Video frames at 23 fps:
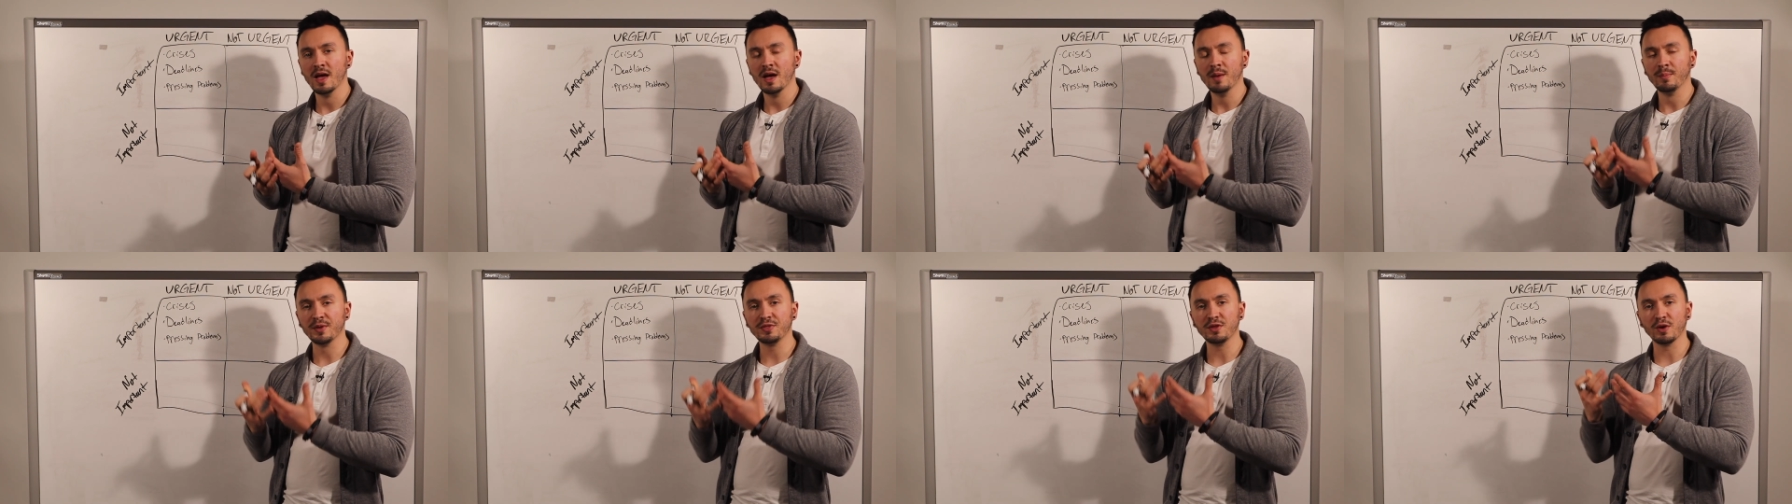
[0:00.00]

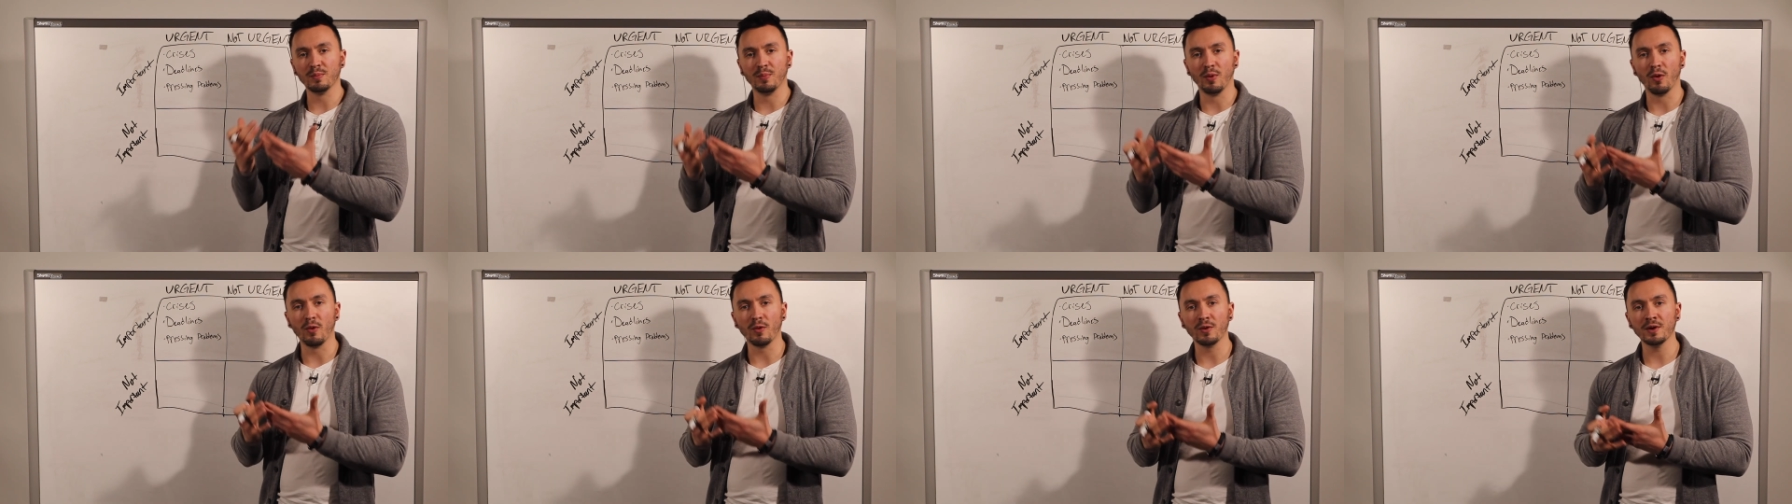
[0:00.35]
but they're
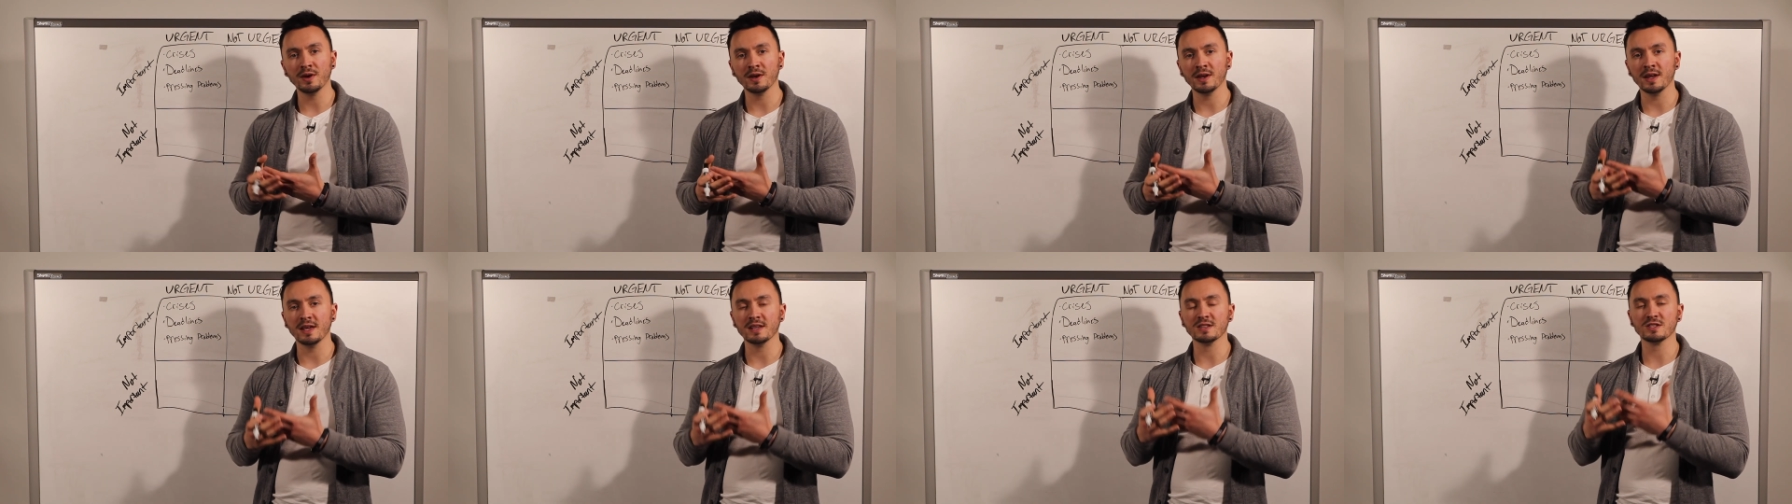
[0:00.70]

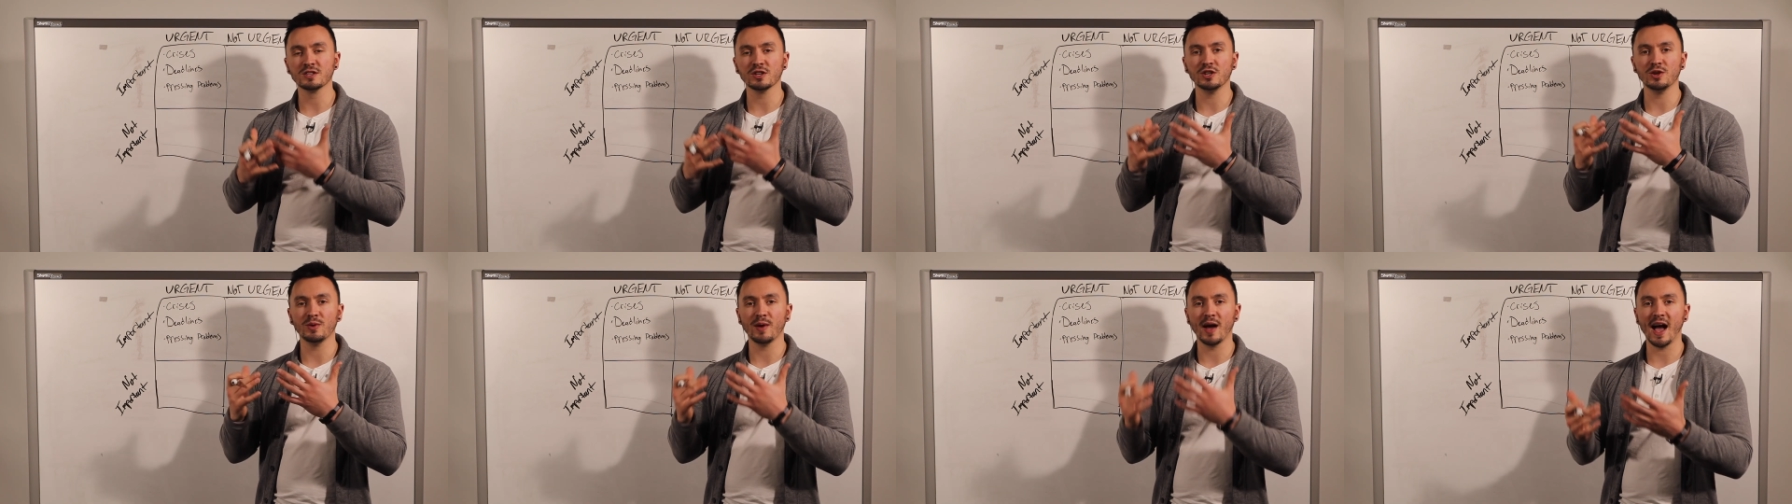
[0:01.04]
important, and
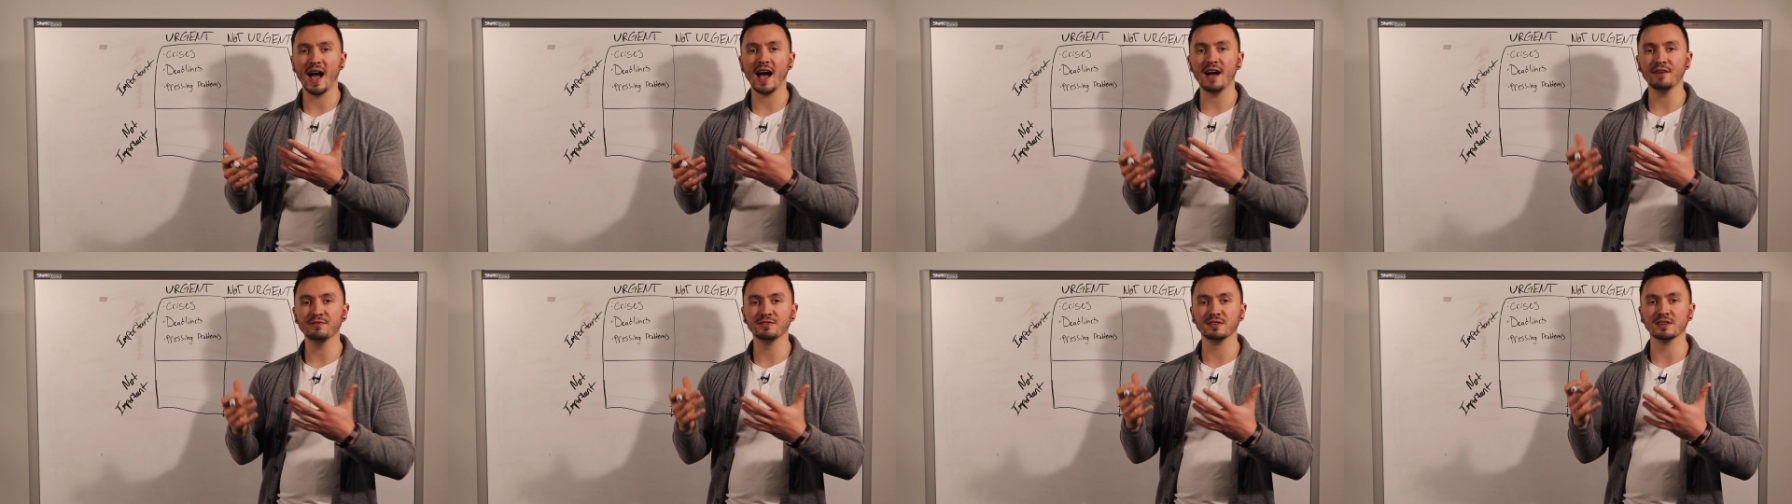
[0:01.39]
so you
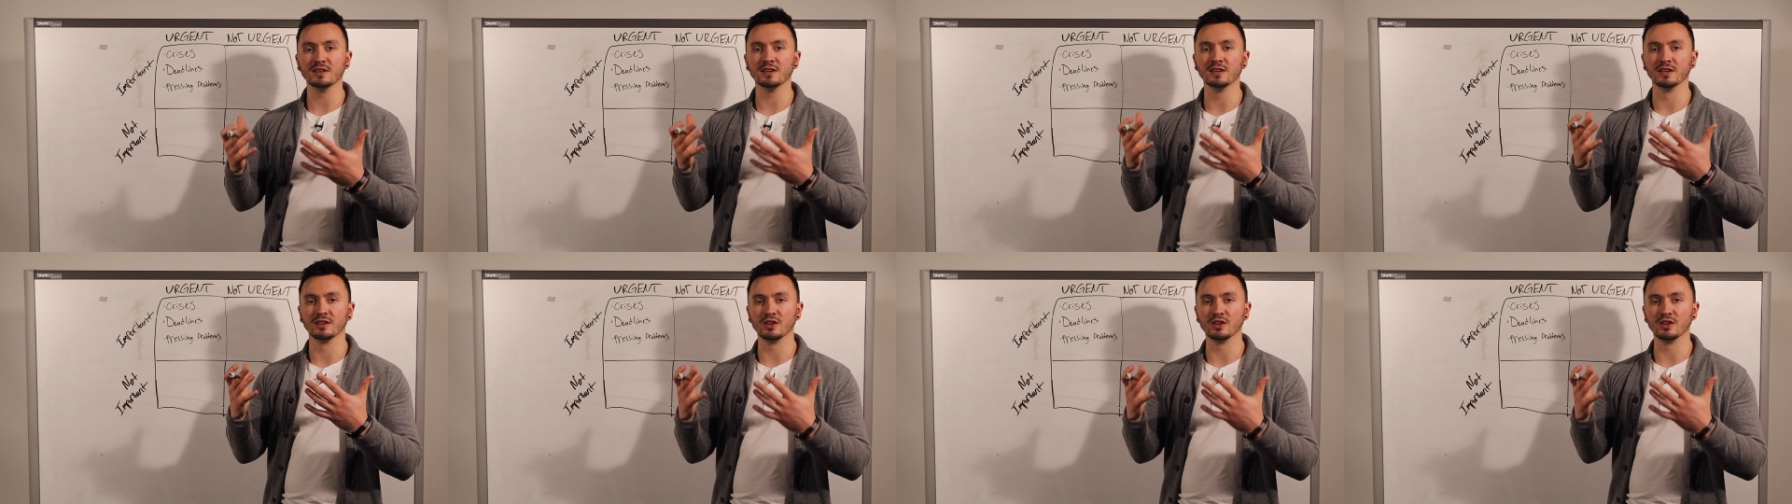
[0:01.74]
have to